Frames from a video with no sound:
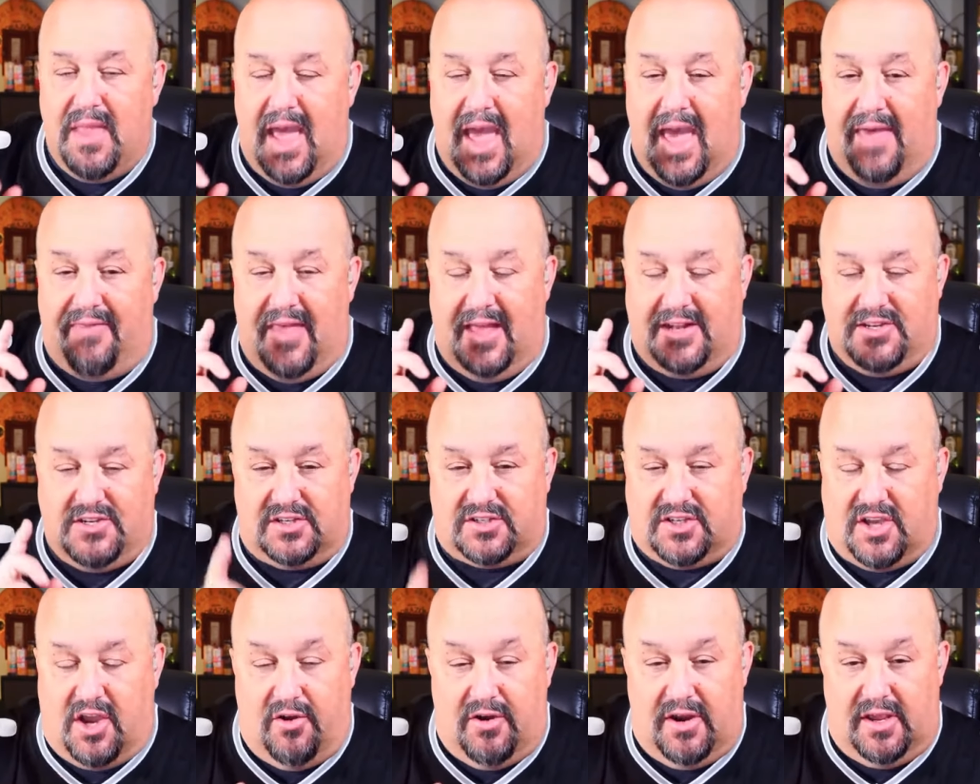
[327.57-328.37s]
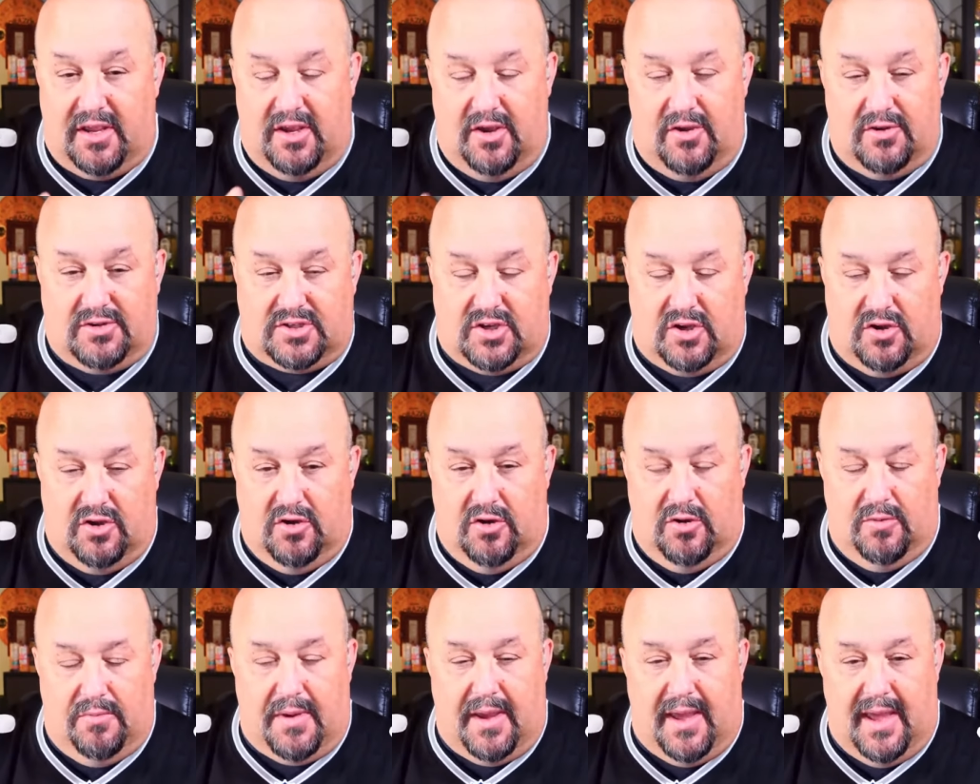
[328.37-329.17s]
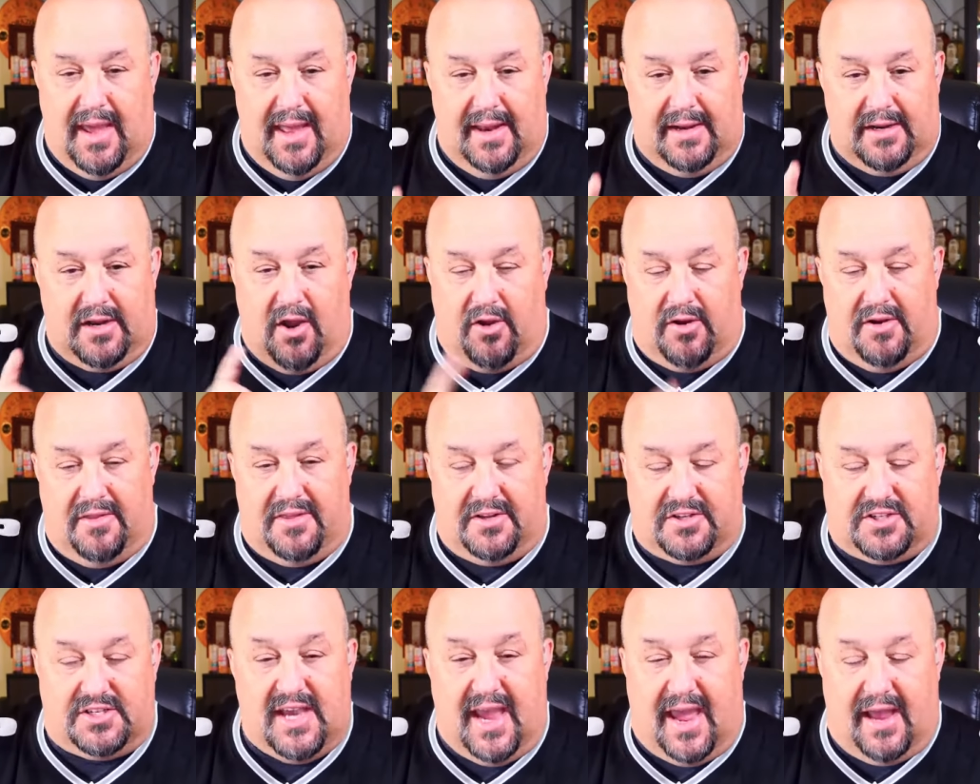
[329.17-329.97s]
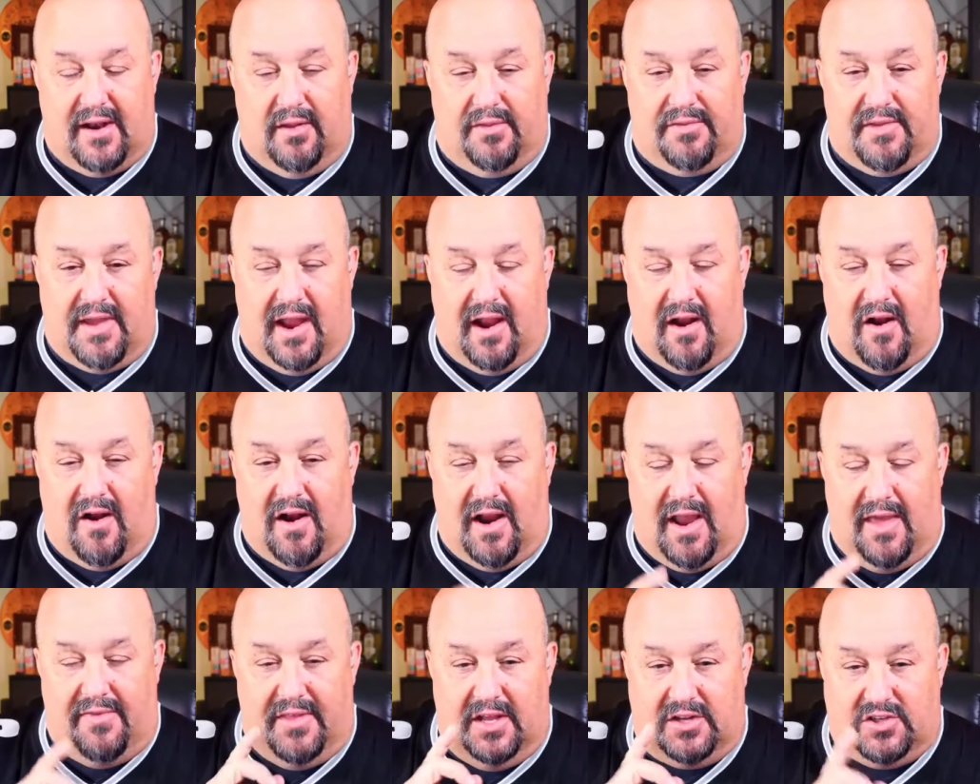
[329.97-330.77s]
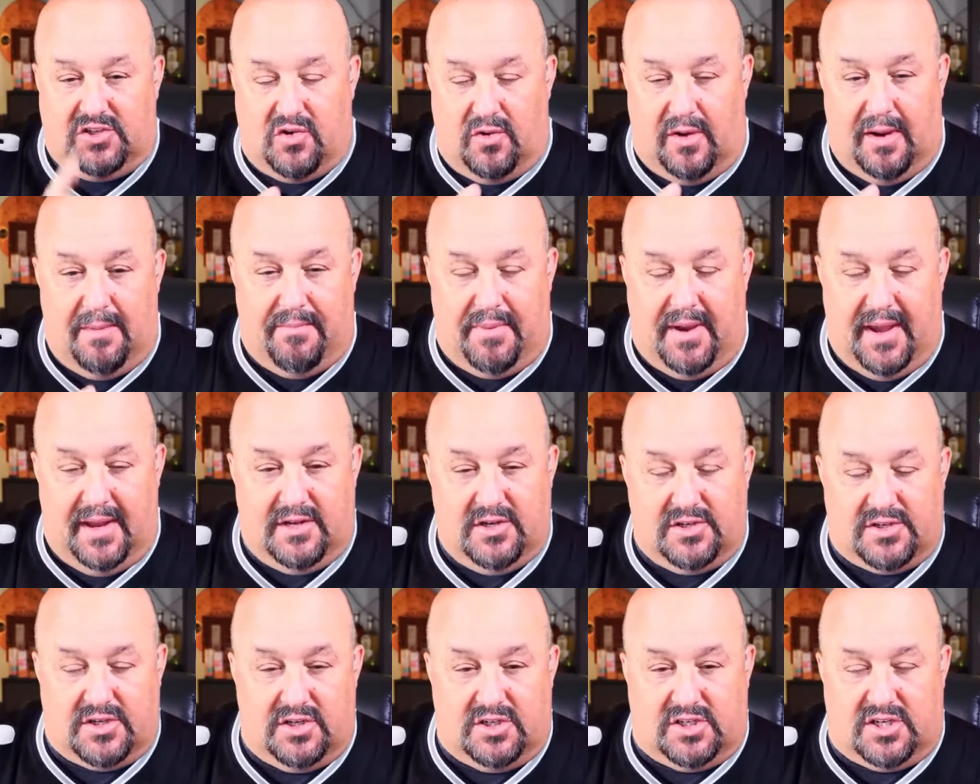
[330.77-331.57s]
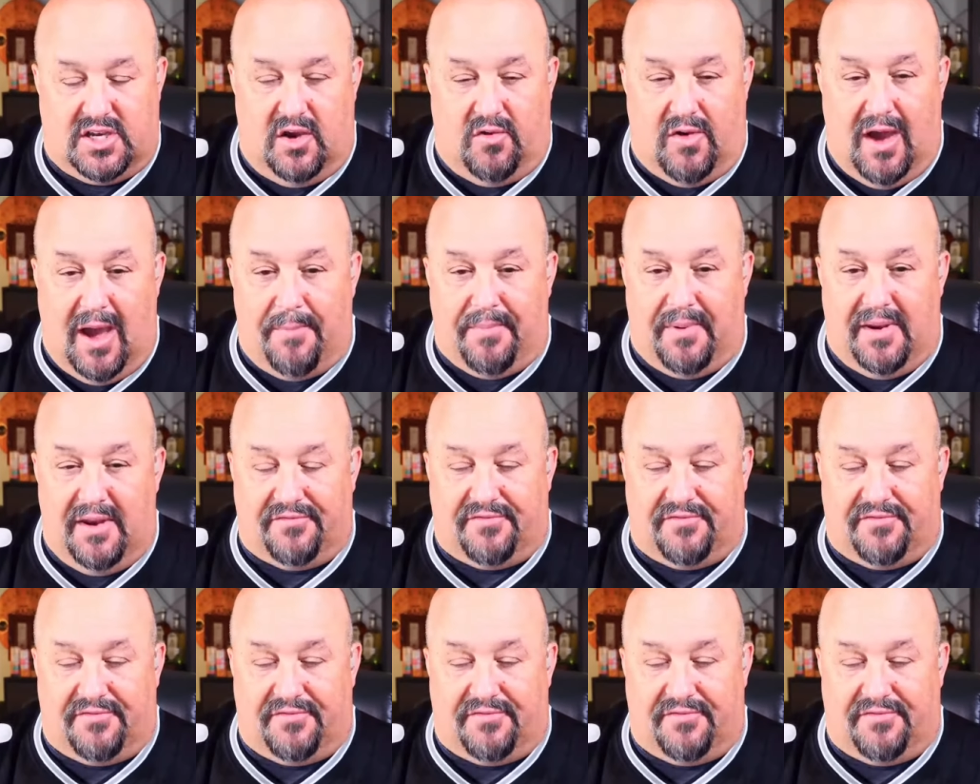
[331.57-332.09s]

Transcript: and then just go to YouTube and go to the channel there, and the join button should show up.